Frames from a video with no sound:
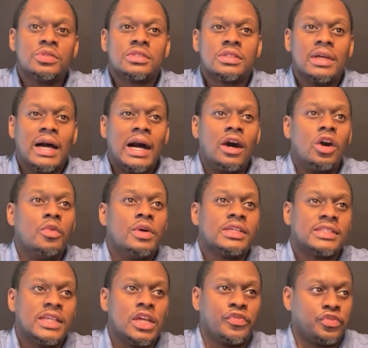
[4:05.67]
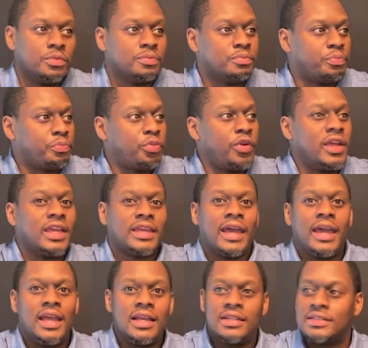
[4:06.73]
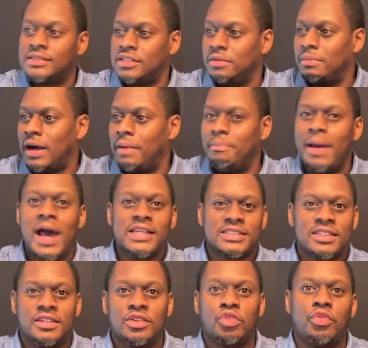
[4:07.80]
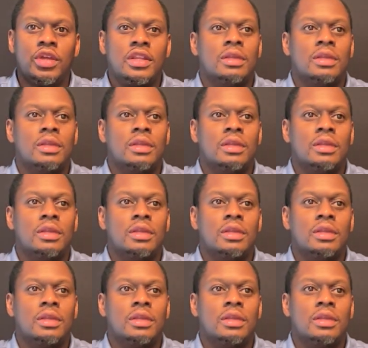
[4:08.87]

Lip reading: most, I always say from pre-K to my master's degree,